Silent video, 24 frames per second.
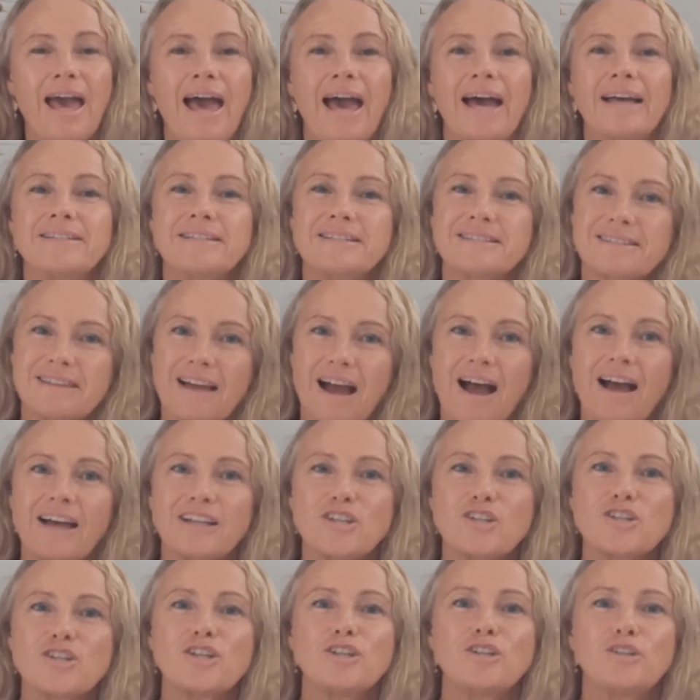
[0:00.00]
and start
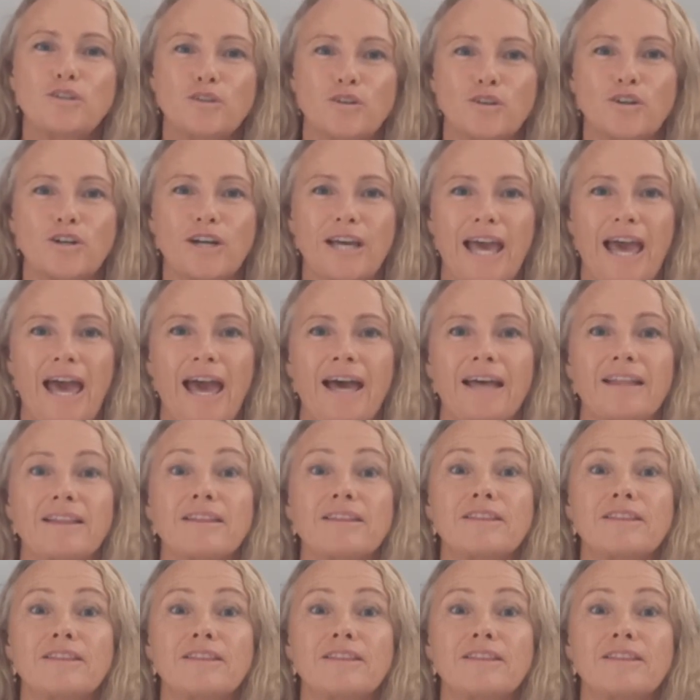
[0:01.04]
to look at